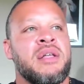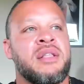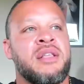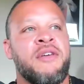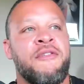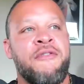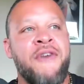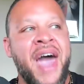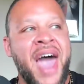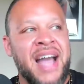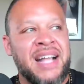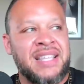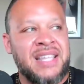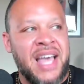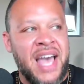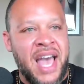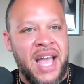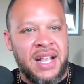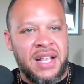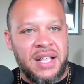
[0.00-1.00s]
the fact
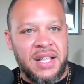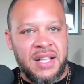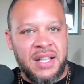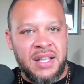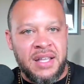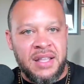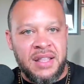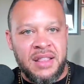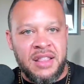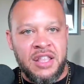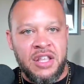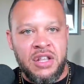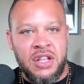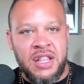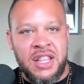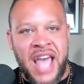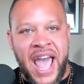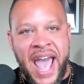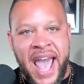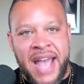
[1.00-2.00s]
that the,
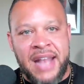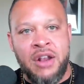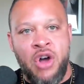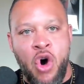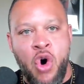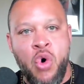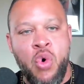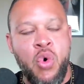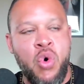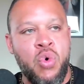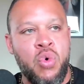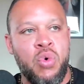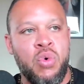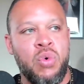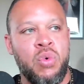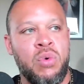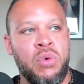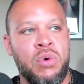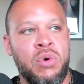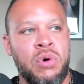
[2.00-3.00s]
the N O
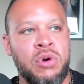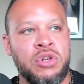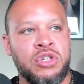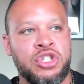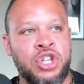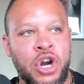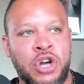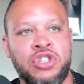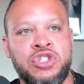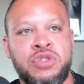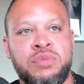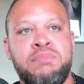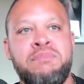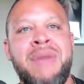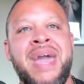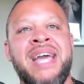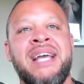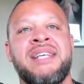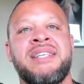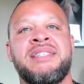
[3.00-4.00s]
church
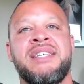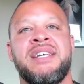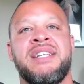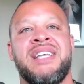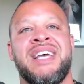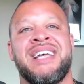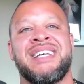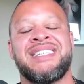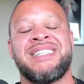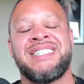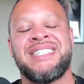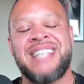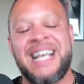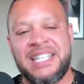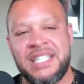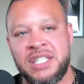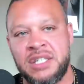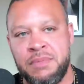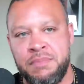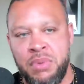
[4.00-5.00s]
makes it
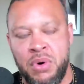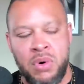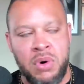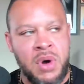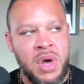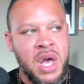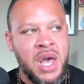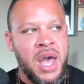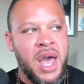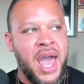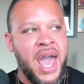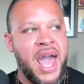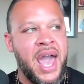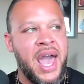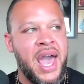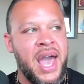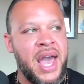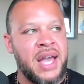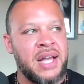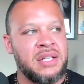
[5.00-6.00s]
accessible,
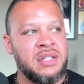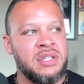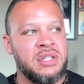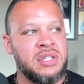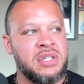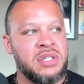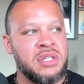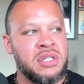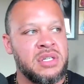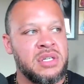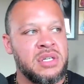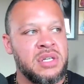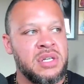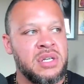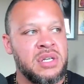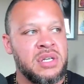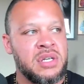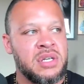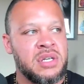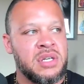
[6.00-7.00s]
and
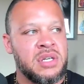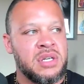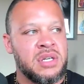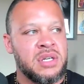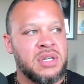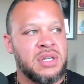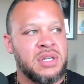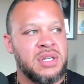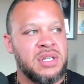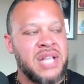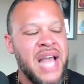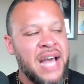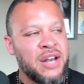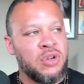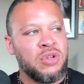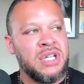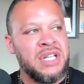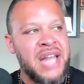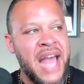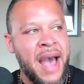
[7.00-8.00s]
not
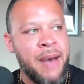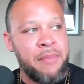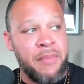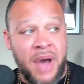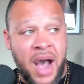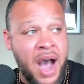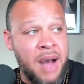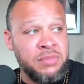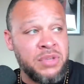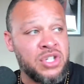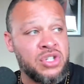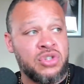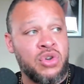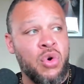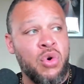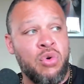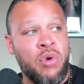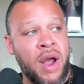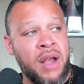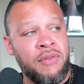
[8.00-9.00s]
only that, I'm just
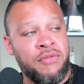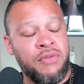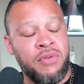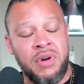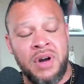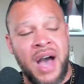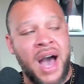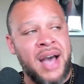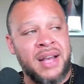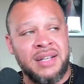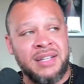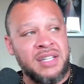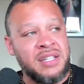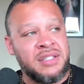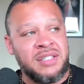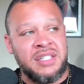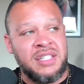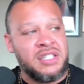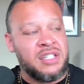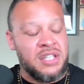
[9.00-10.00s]
so grateful. God
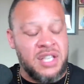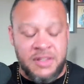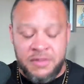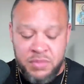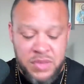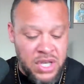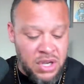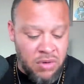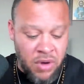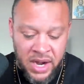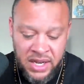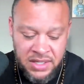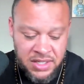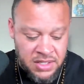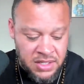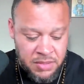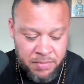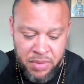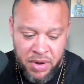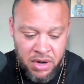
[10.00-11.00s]
just, just gives me
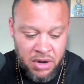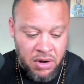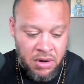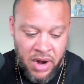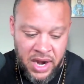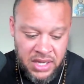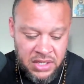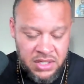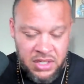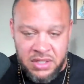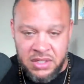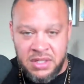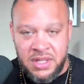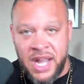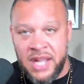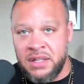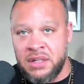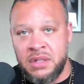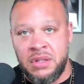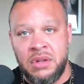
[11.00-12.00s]
graces upon graces,
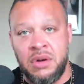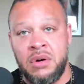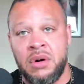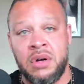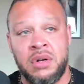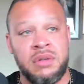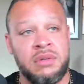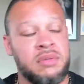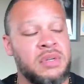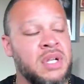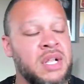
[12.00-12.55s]
thank the Lord.